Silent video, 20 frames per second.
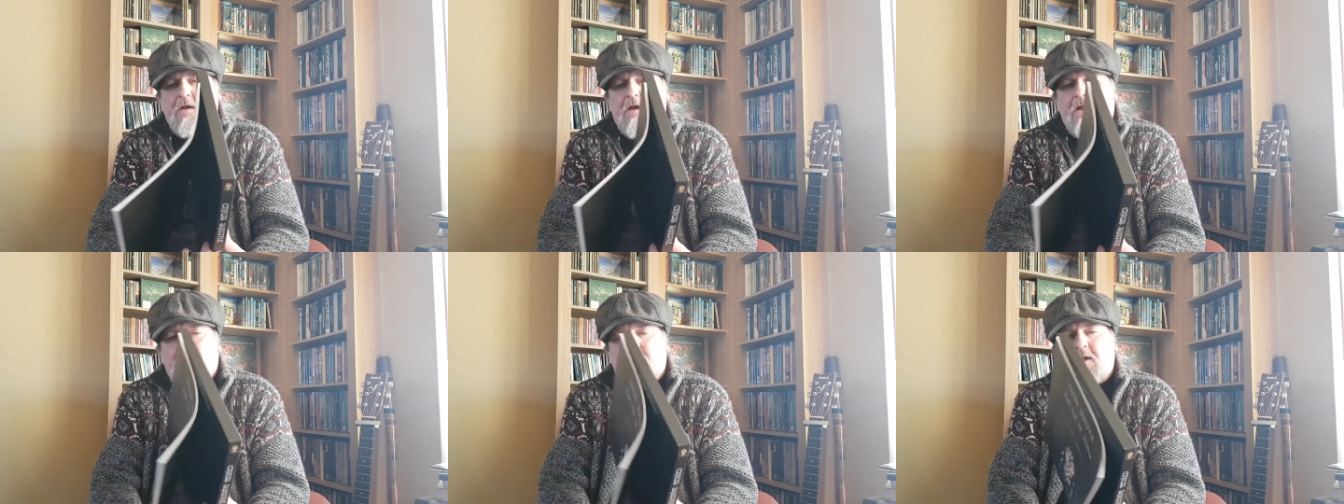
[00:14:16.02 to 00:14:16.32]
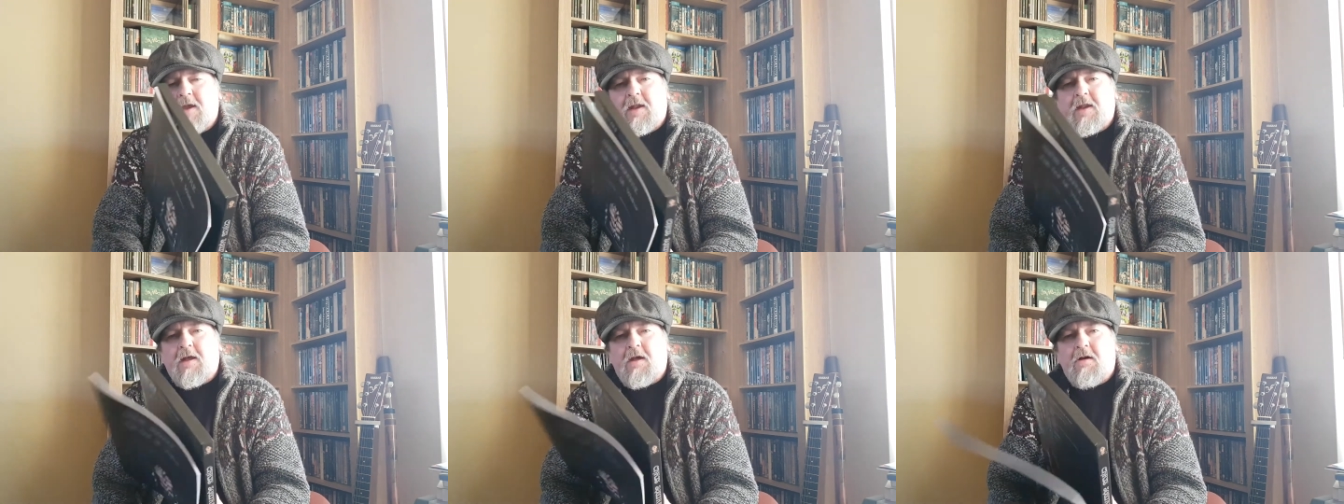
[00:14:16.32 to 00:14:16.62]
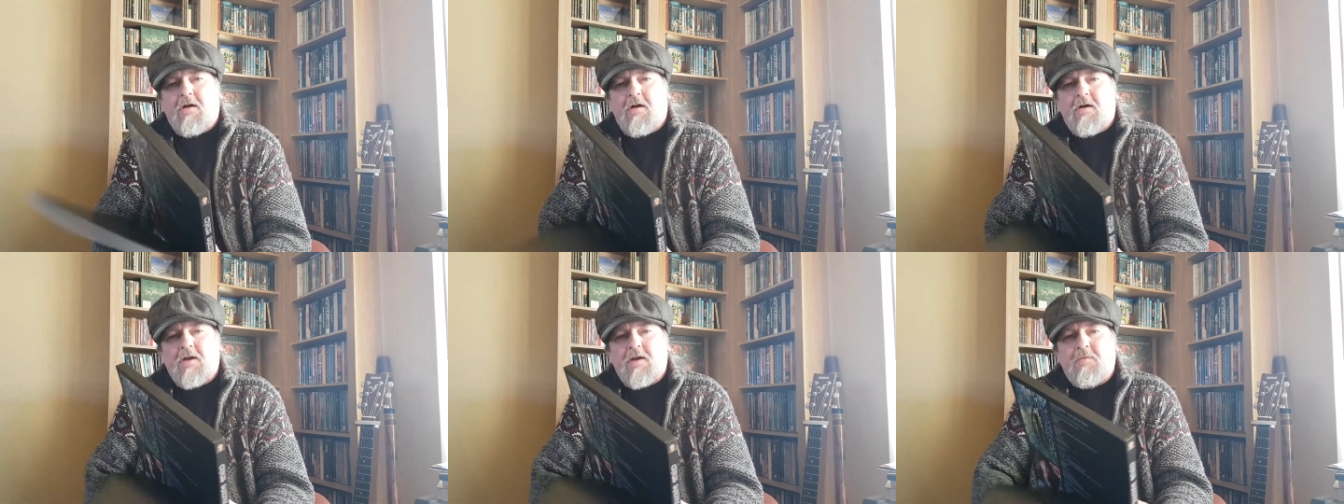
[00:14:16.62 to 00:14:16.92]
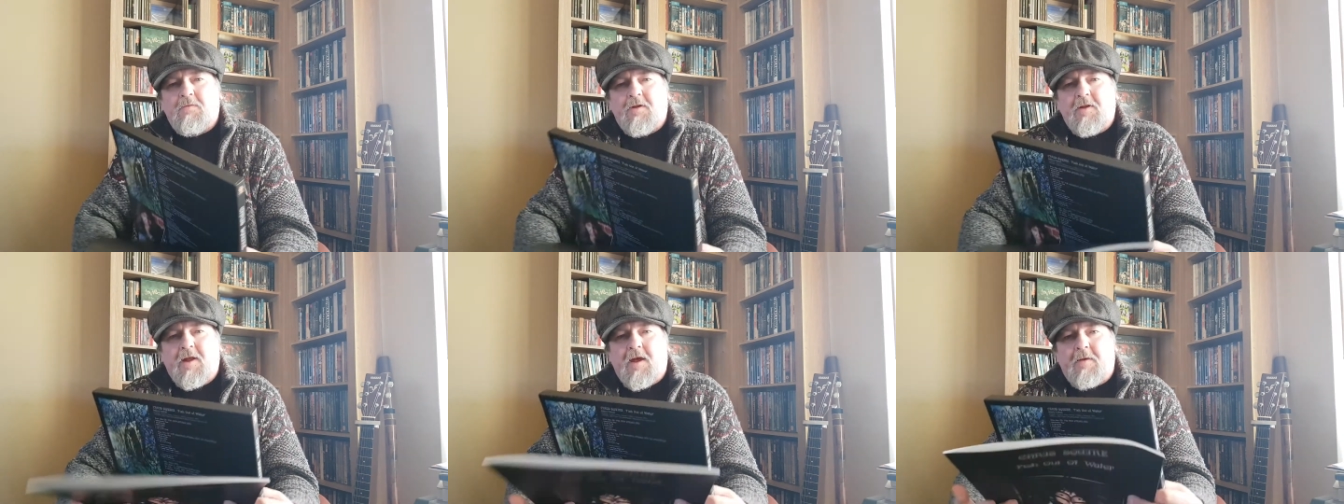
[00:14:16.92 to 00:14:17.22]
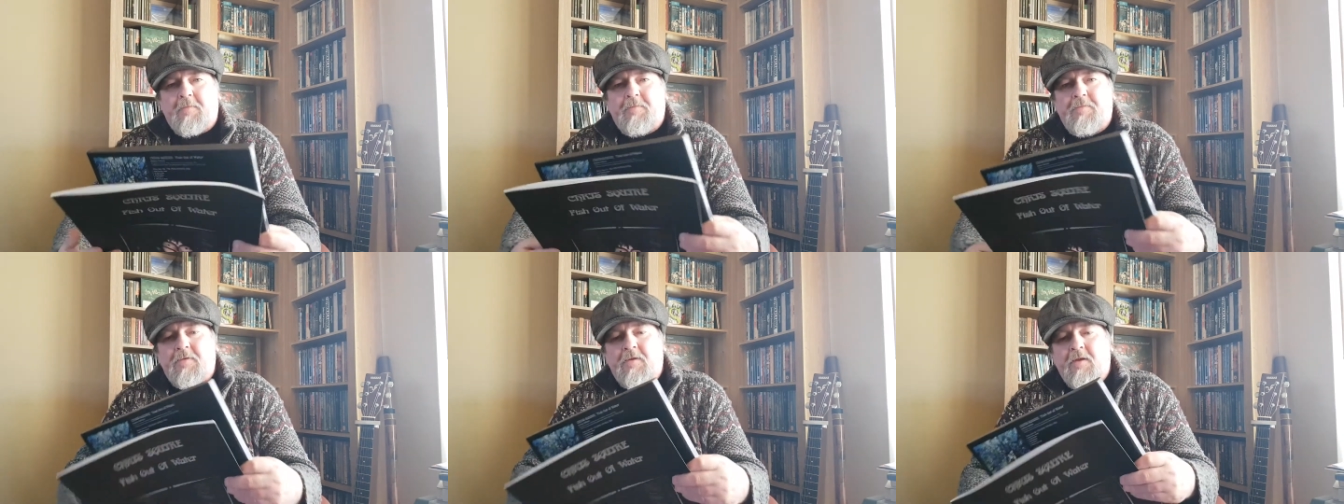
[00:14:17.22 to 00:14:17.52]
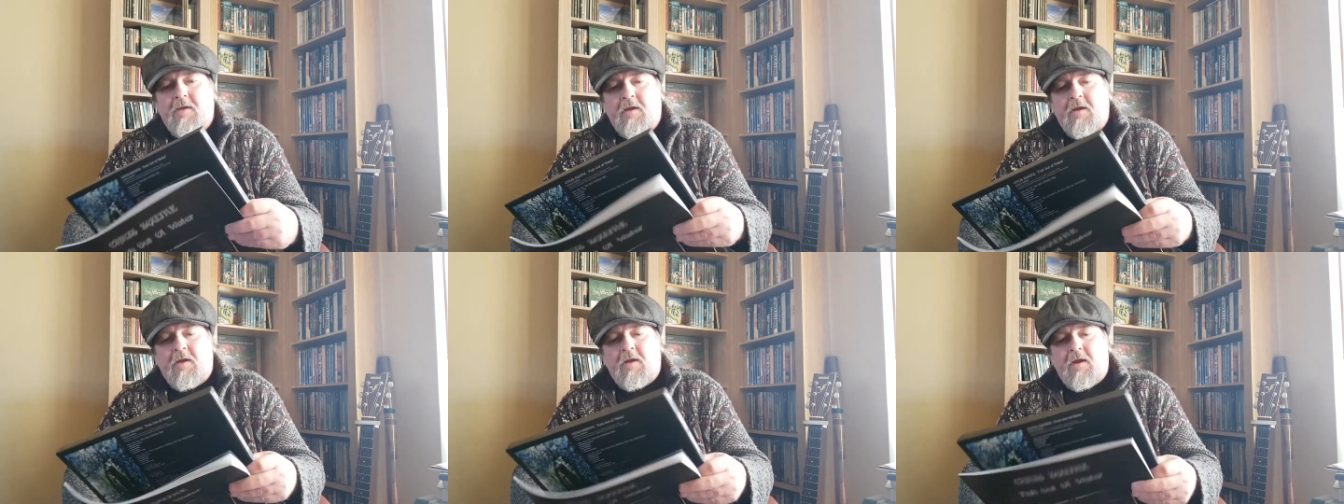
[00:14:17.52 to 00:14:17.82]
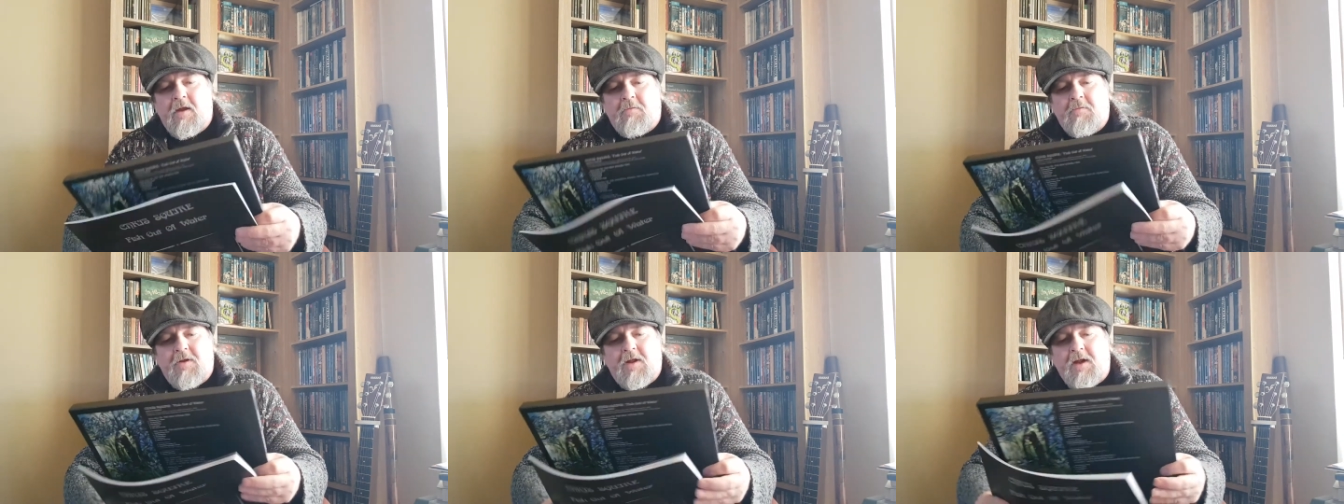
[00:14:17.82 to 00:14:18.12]
I cannot argue with that.
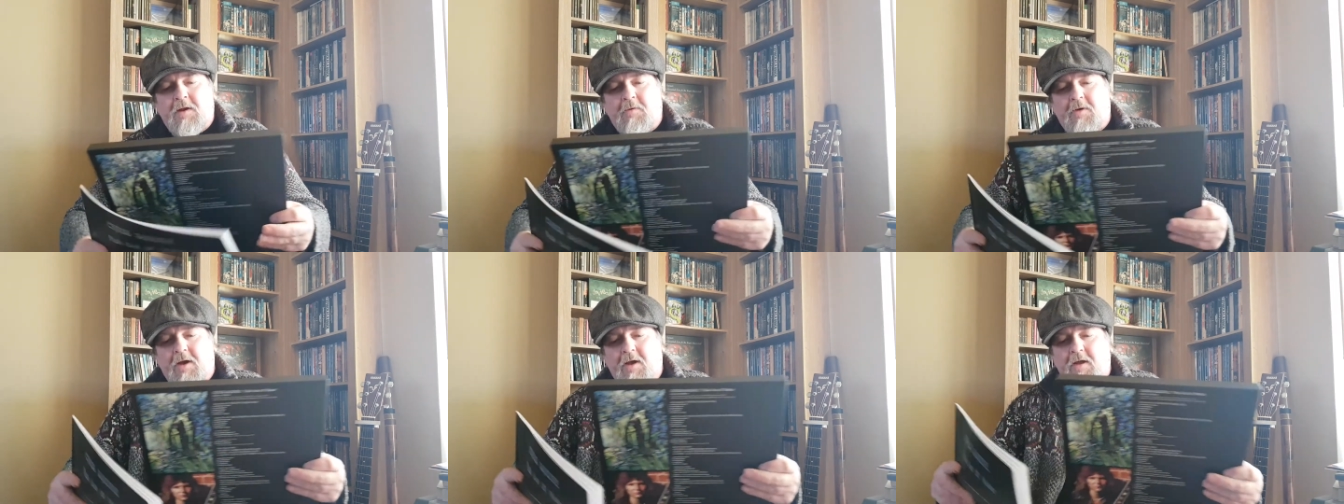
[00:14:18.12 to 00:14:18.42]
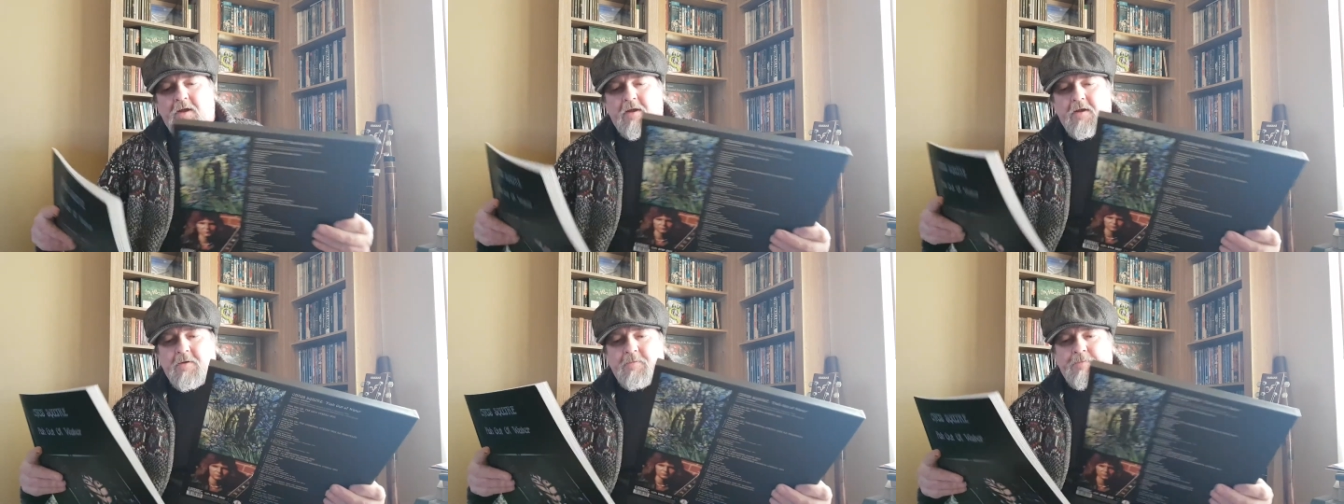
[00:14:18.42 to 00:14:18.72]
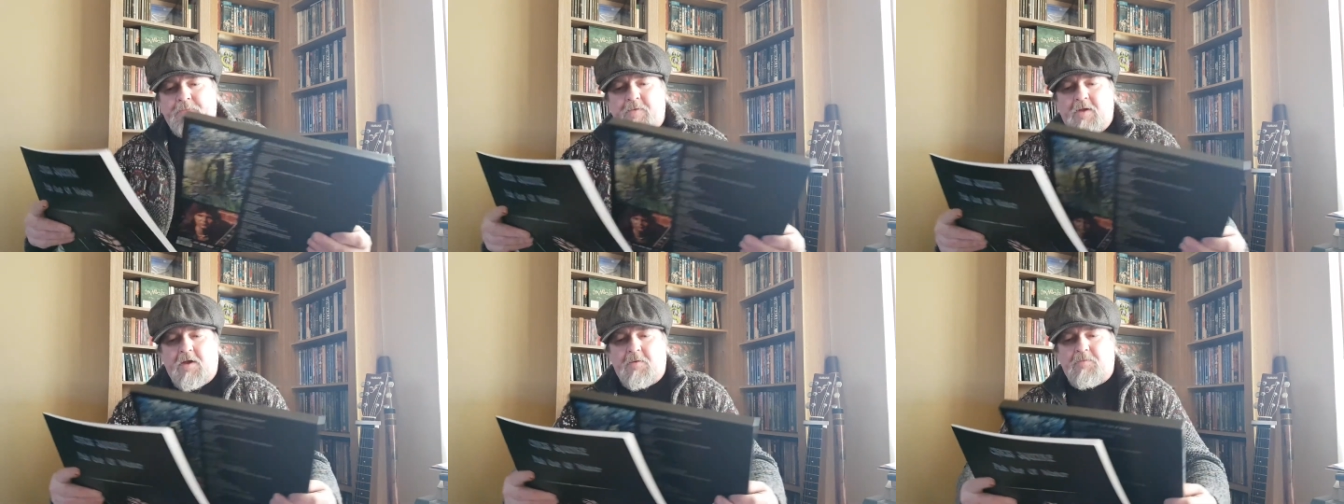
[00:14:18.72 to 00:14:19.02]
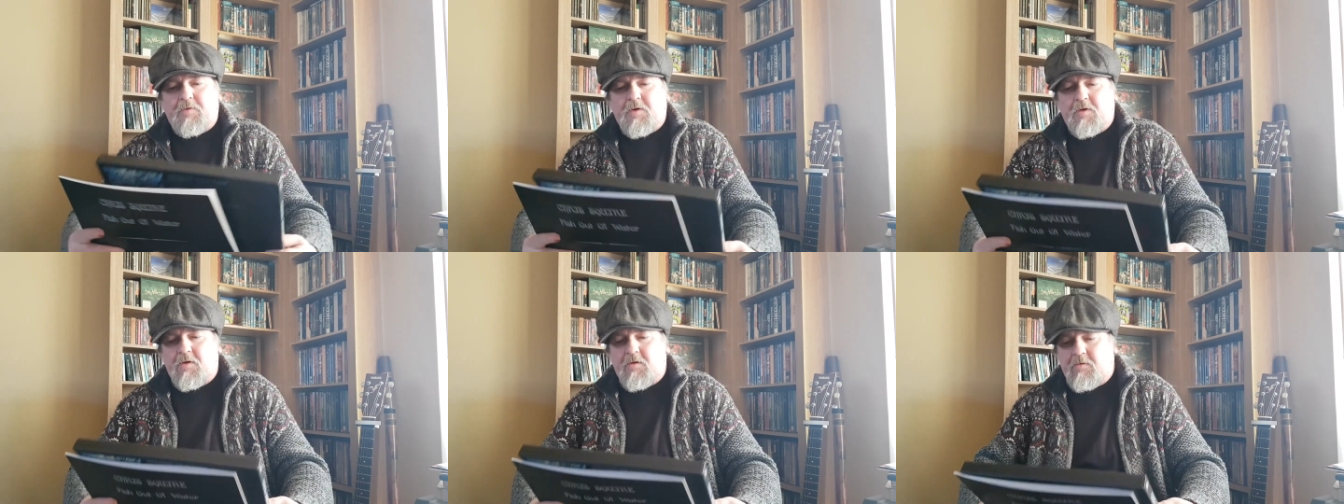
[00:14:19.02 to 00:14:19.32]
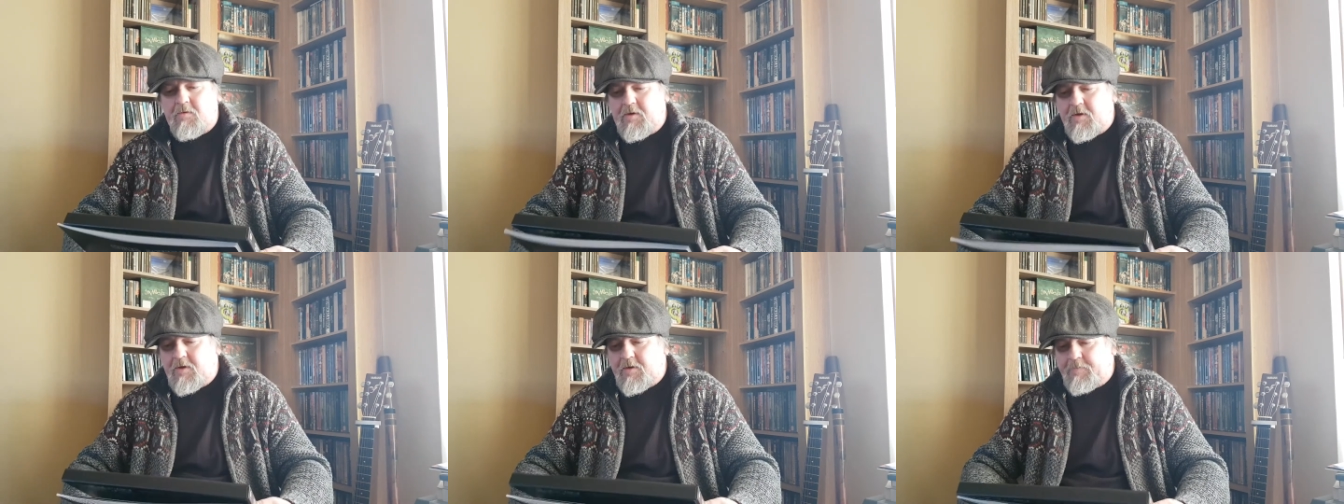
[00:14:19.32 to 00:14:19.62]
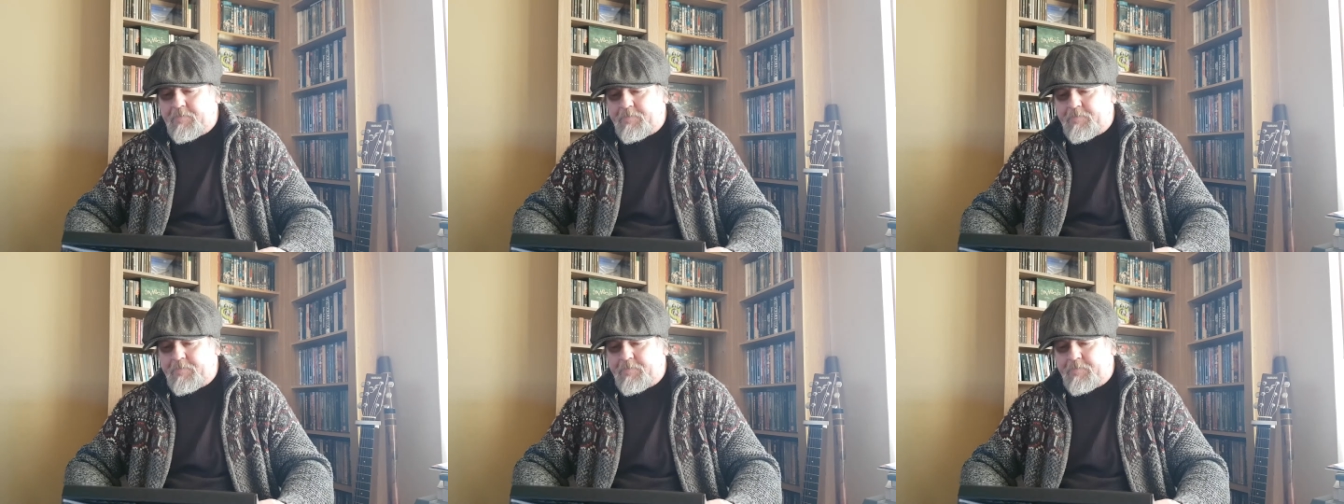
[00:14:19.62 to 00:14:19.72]
But anyway, I hope you